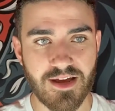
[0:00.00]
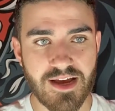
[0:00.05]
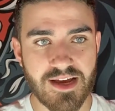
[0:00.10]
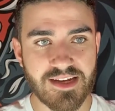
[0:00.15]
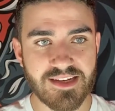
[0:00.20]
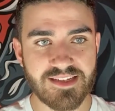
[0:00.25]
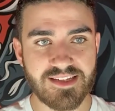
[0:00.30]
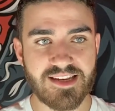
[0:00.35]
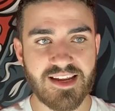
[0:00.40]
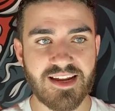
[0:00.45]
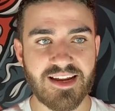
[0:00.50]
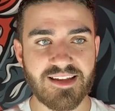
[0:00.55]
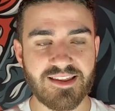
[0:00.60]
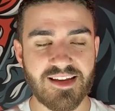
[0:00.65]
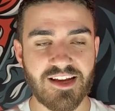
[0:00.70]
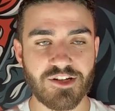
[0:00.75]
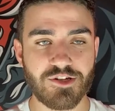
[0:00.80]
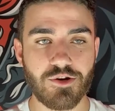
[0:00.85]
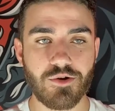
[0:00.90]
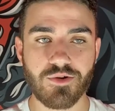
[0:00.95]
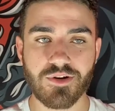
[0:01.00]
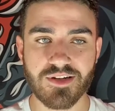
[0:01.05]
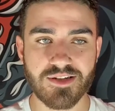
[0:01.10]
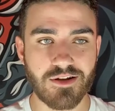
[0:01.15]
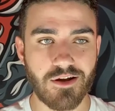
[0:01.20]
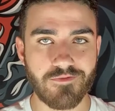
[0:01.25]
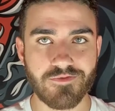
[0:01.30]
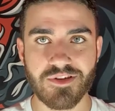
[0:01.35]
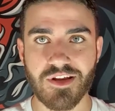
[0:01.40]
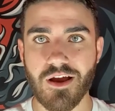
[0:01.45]
sneak in that choke because
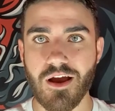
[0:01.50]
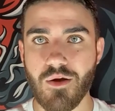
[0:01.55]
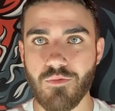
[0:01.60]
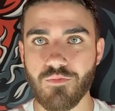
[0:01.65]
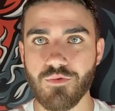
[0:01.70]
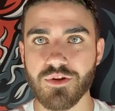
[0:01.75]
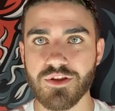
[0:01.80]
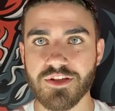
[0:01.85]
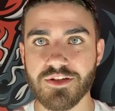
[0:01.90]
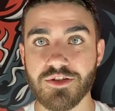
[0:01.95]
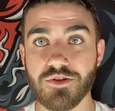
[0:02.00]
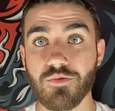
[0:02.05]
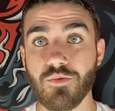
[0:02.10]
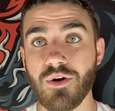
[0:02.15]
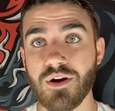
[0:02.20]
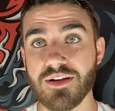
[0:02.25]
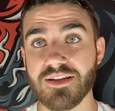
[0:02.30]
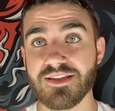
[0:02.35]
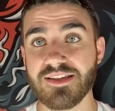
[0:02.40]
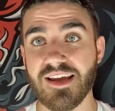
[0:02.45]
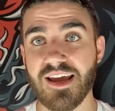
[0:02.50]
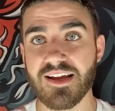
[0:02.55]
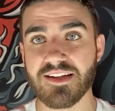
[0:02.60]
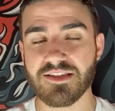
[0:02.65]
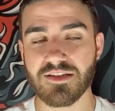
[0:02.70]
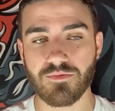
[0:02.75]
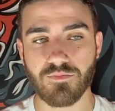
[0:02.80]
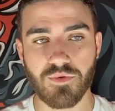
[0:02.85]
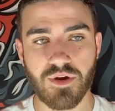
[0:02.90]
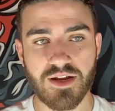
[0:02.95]
obviously I really do want to see
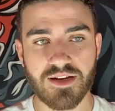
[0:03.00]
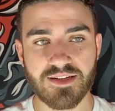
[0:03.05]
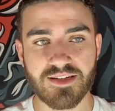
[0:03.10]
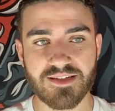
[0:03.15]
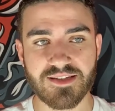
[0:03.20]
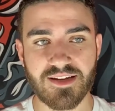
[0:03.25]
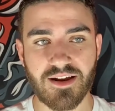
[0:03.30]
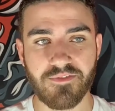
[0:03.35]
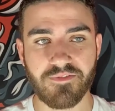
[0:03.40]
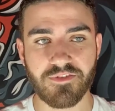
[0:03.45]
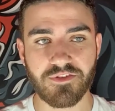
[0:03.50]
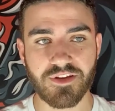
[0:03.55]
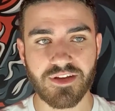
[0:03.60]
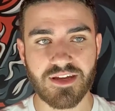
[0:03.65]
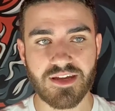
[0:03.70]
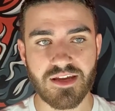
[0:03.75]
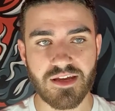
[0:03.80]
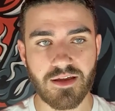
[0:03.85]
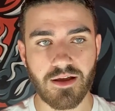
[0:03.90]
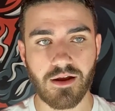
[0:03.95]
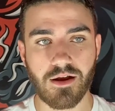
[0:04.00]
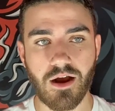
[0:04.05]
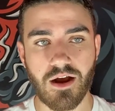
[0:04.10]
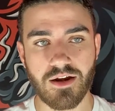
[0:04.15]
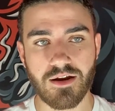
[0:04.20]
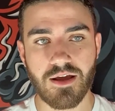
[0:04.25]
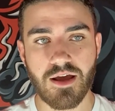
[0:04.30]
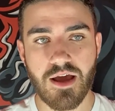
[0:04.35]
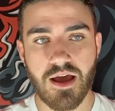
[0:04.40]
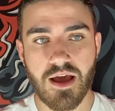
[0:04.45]
Edson win because I feel like he
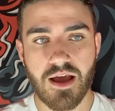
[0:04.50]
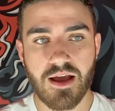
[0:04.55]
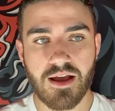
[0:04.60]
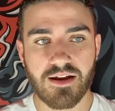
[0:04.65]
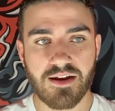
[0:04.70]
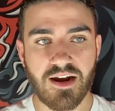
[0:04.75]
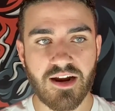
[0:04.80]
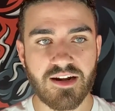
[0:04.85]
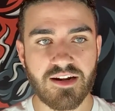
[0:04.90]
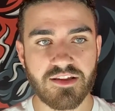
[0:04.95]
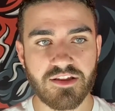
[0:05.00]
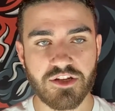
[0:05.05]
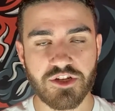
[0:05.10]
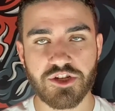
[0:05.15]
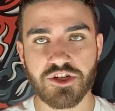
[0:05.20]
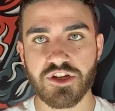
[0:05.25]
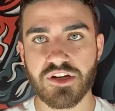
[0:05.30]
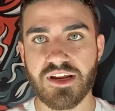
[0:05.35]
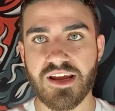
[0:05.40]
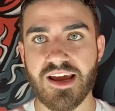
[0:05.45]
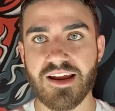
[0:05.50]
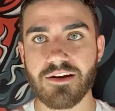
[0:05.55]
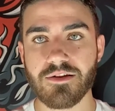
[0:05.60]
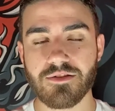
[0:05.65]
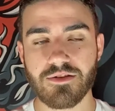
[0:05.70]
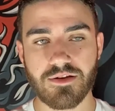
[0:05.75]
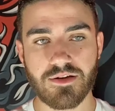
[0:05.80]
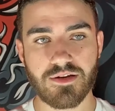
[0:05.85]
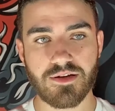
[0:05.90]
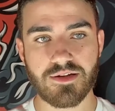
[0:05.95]
got kind of the shitty end of
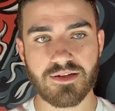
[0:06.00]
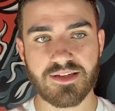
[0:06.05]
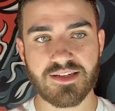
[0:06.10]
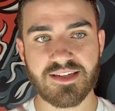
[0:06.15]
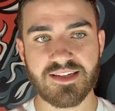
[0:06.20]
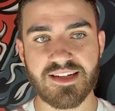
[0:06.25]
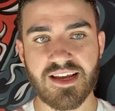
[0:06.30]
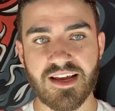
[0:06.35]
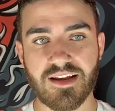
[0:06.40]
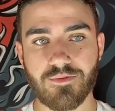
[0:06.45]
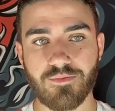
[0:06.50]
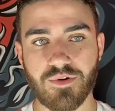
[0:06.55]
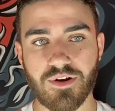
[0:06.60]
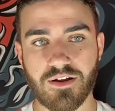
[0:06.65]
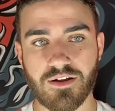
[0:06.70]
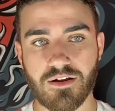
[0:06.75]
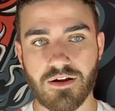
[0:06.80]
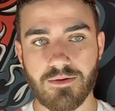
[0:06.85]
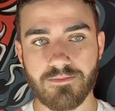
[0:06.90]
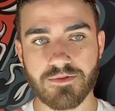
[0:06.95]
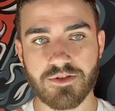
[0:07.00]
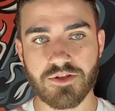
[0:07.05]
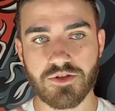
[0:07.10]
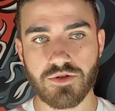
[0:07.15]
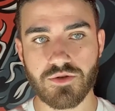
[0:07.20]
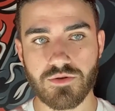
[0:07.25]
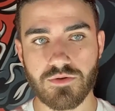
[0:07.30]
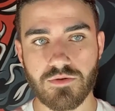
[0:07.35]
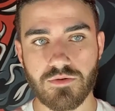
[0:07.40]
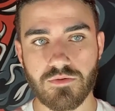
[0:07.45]
the stick when it comes
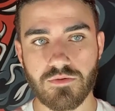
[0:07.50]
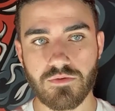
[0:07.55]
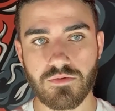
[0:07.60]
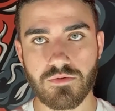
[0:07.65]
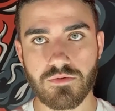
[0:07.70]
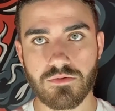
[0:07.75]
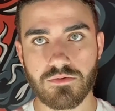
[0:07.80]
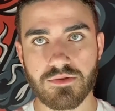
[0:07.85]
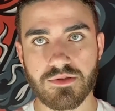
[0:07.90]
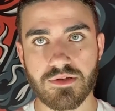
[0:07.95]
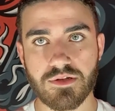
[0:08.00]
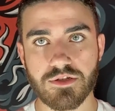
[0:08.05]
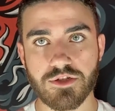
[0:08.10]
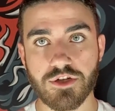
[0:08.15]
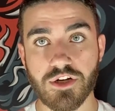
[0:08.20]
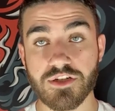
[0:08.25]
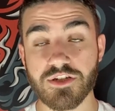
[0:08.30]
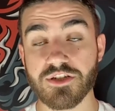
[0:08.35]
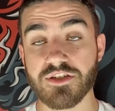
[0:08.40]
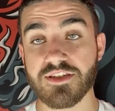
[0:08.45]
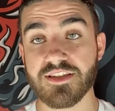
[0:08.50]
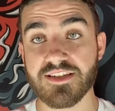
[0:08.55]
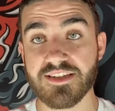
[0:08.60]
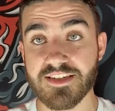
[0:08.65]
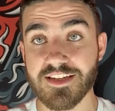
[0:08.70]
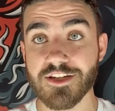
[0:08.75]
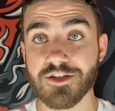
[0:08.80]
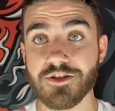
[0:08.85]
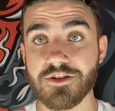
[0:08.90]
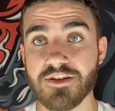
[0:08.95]
to the judges'
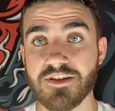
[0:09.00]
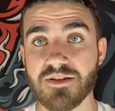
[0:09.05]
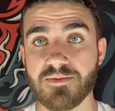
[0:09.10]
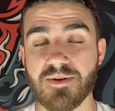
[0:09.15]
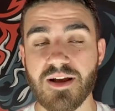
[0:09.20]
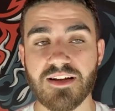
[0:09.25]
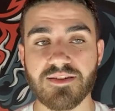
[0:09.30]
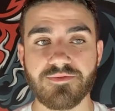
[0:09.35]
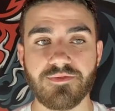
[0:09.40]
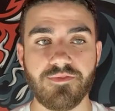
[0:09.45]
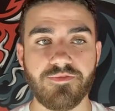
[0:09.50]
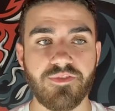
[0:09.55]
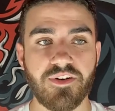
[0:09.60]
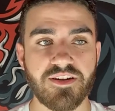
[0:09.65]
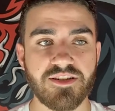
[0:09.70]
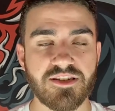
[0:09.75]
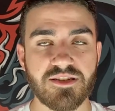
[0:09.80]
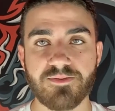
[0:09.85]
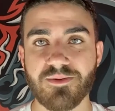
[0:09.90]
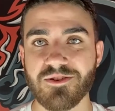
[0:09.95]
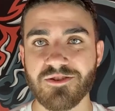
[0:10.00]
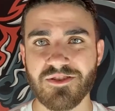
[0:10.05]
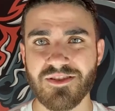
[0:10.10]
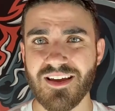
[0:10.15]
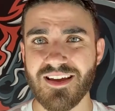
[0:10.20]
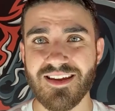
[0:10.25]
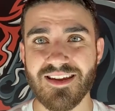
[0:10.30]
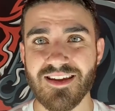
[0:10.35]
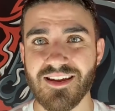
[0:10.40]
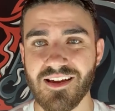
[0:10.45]
decisions this past few fights, especially
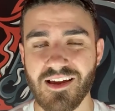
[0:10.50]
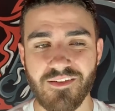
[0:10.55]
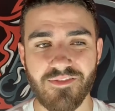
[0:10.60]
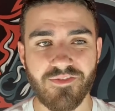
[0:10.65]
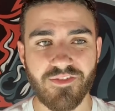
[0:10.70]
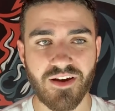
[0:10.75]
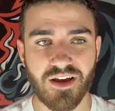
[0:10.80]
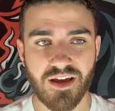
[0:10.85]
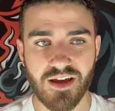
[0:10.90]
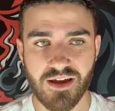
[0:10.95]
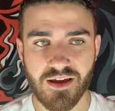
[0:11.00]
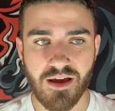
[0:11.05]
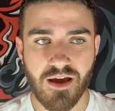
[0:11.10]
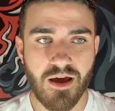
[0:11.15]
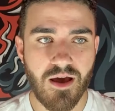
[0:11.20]
the Ige fight.